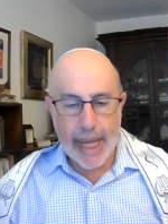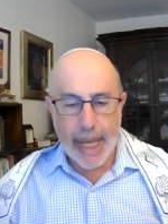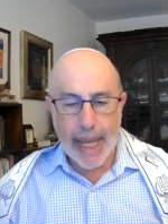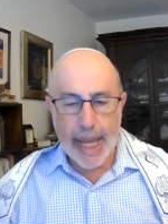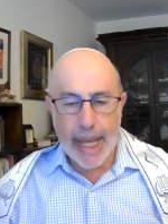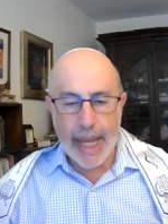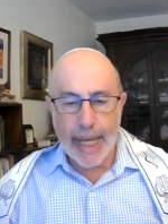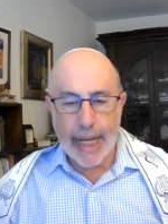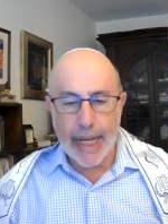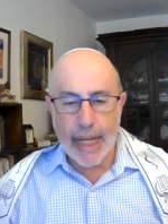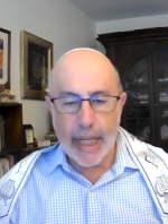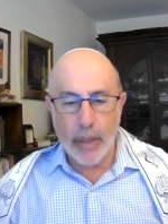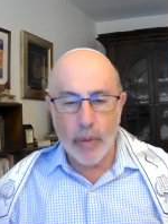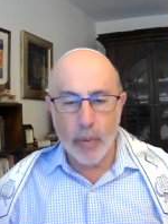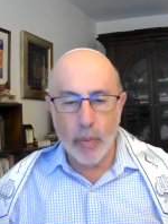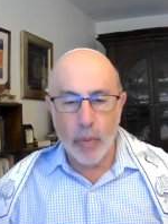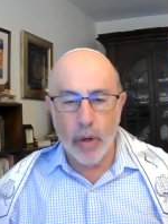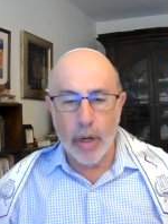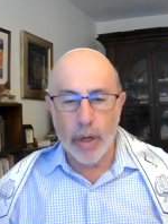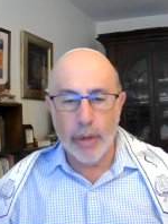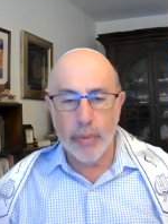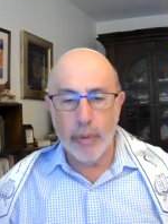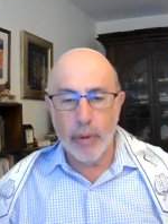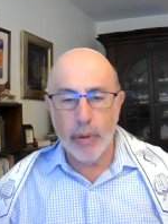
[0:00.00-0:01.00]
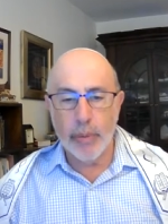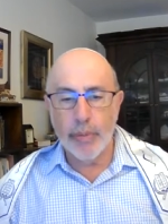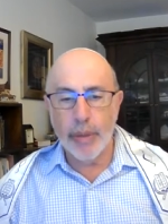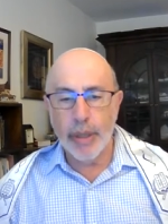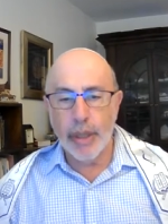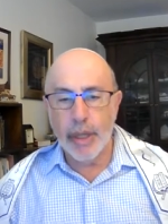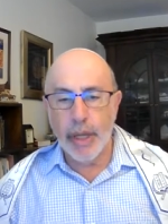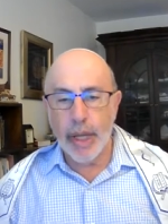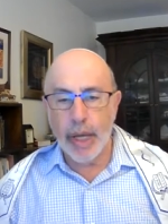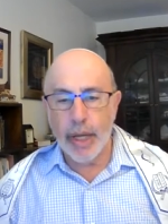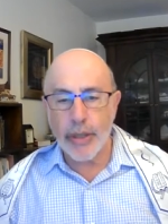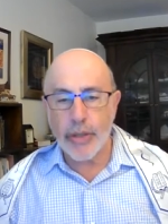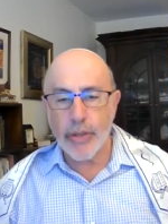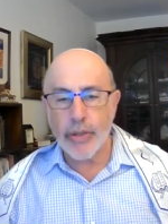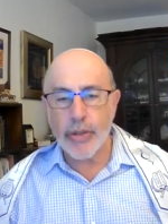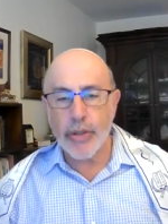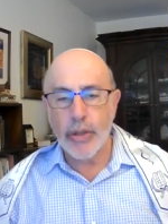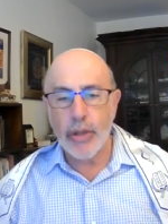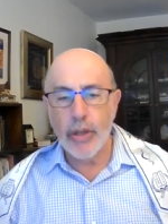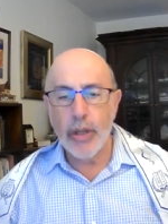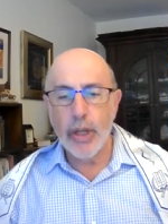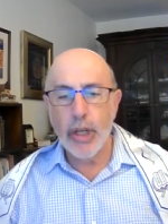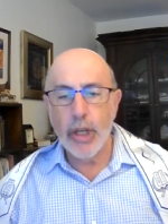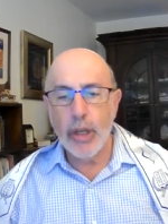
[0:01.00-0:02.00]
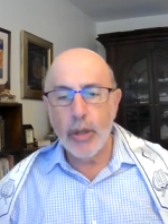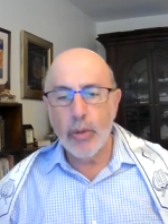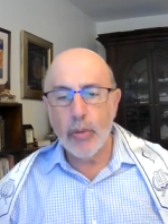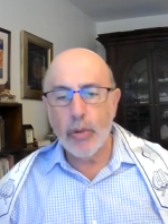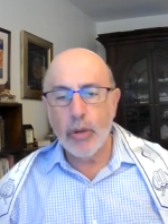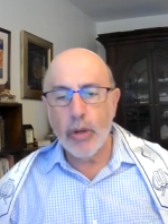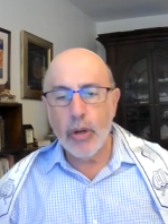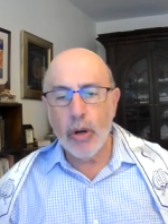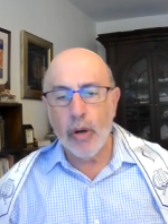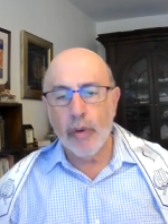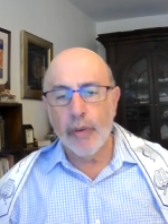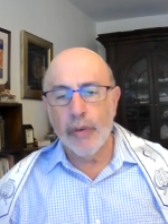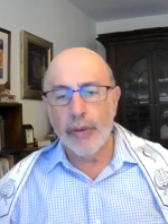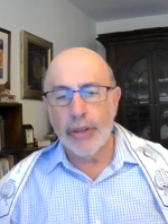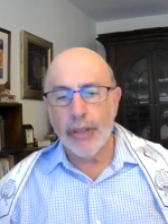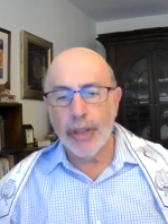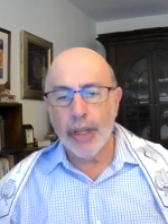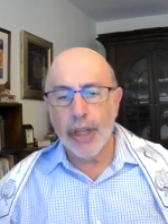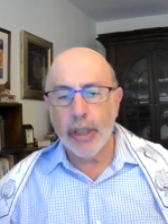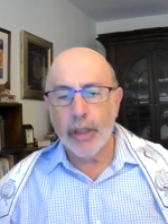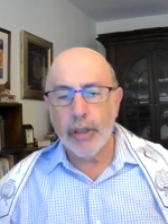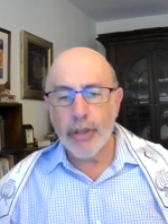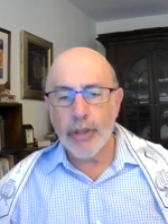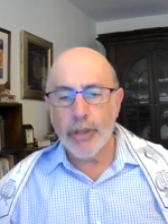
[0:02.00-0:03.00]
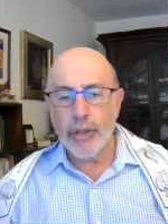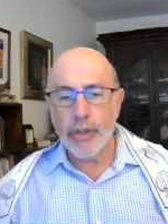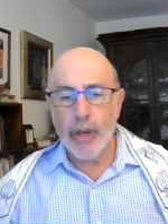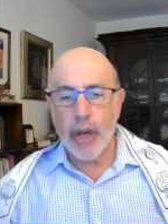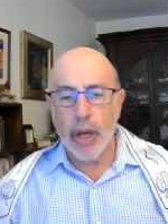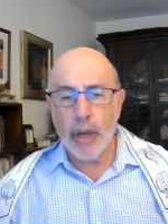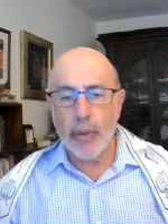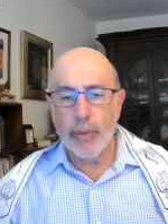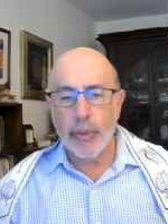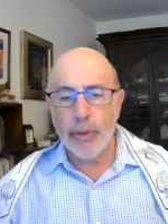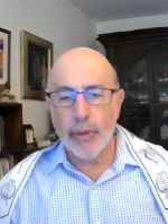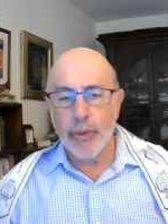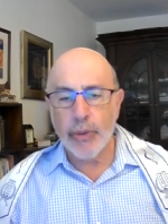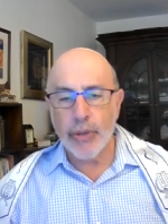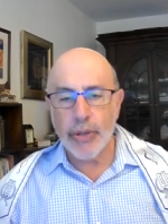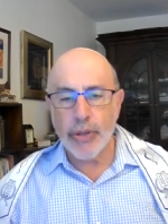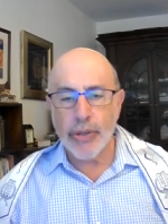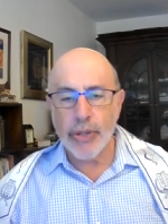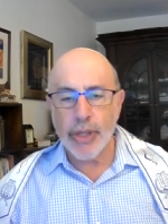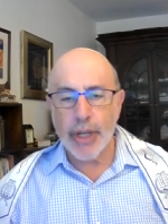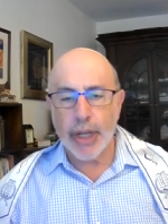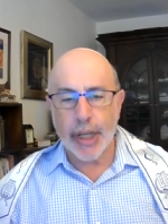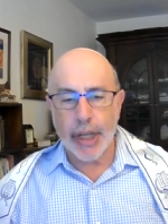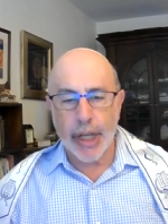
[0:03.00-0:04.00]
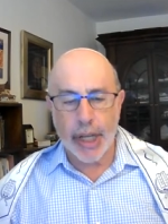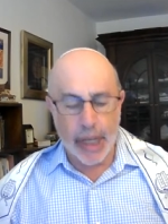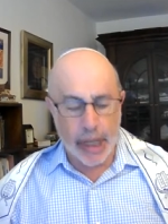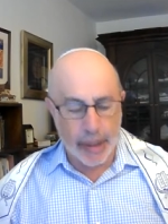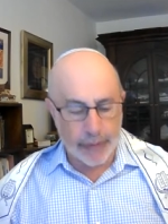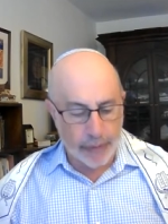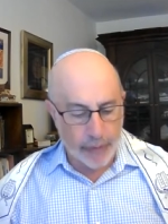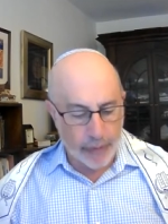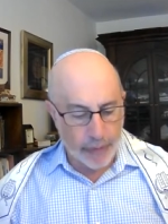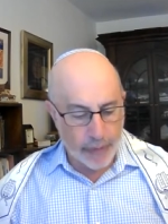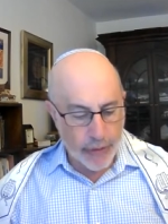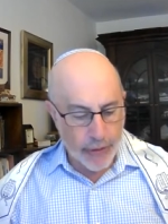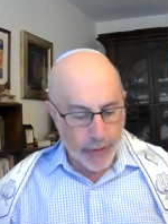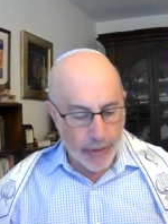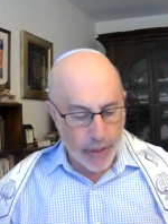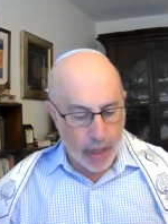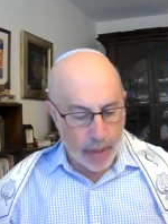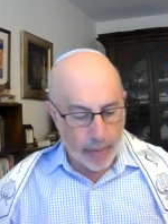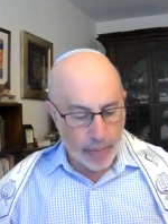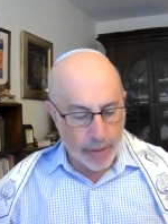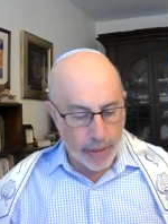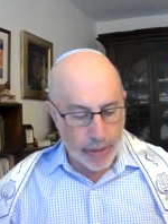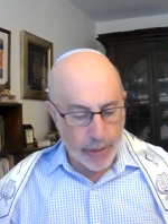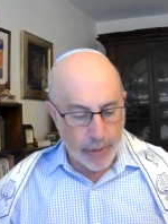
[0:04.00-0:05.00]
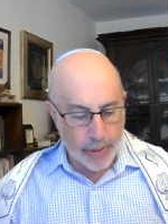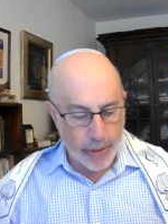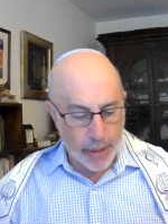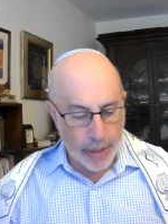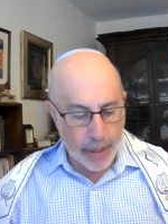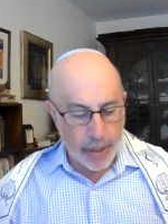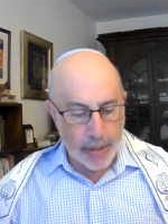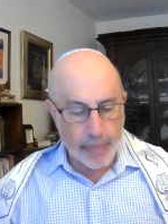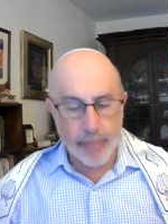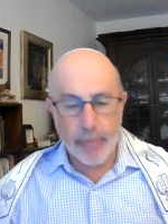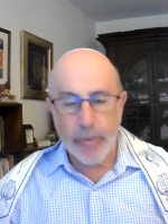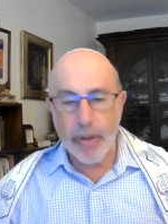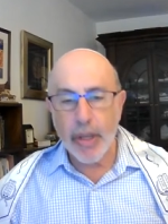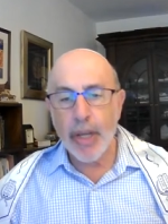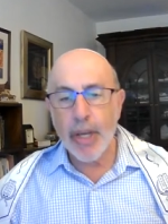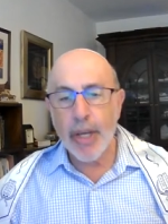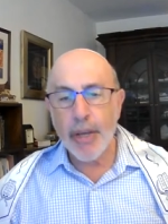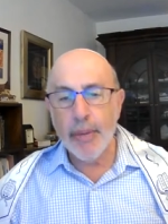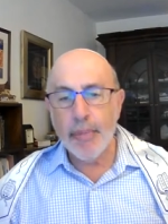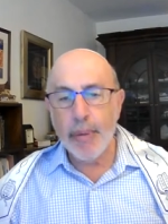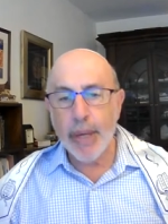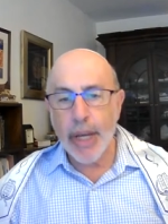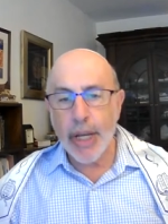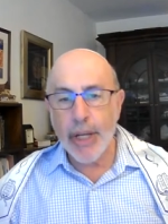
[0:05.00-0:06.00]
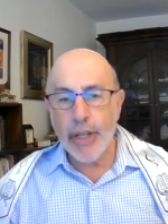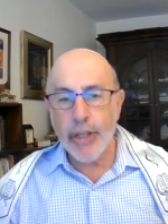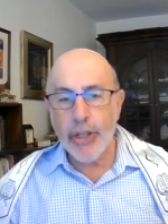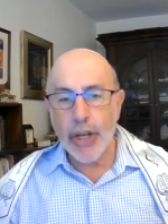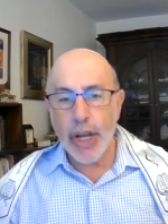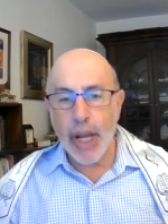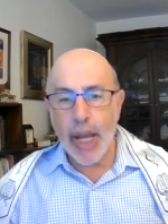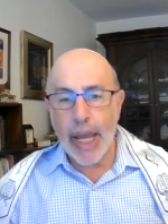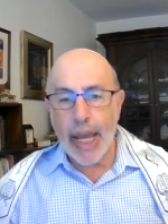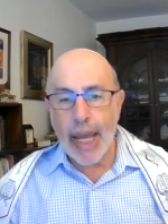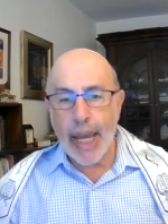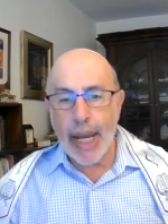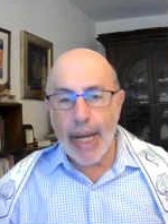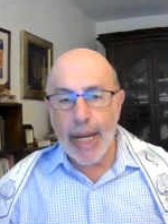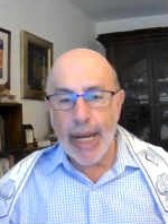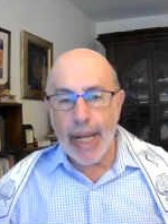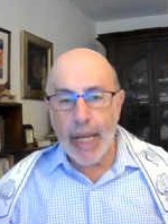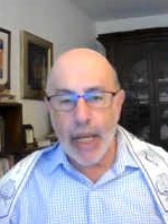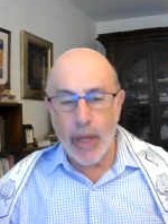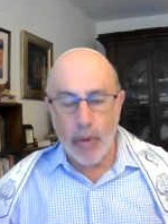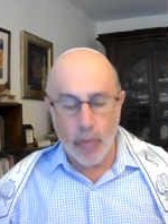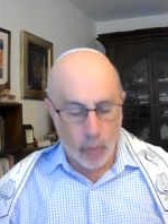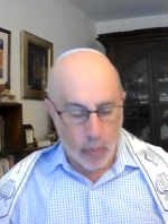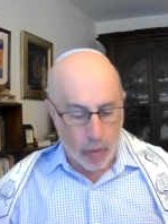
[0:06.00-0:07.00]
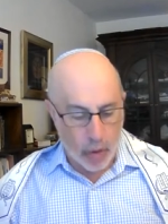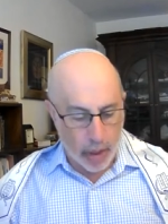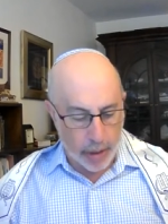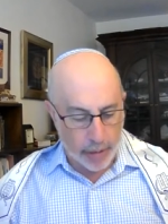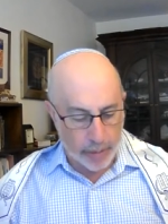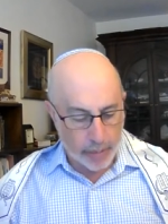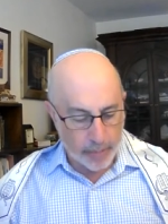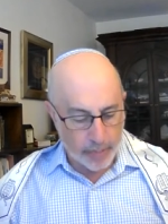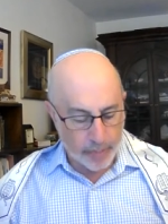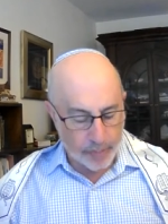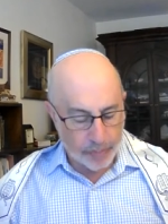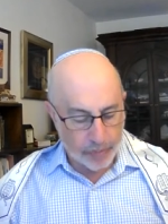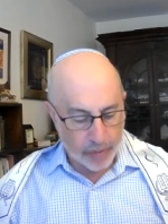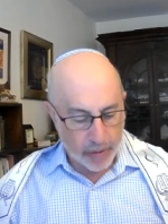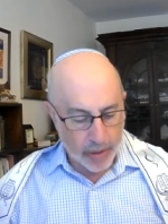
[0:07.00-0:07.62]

81 will be next. We'll go over the English side. We'll do the second half of Psalm 30, page 81.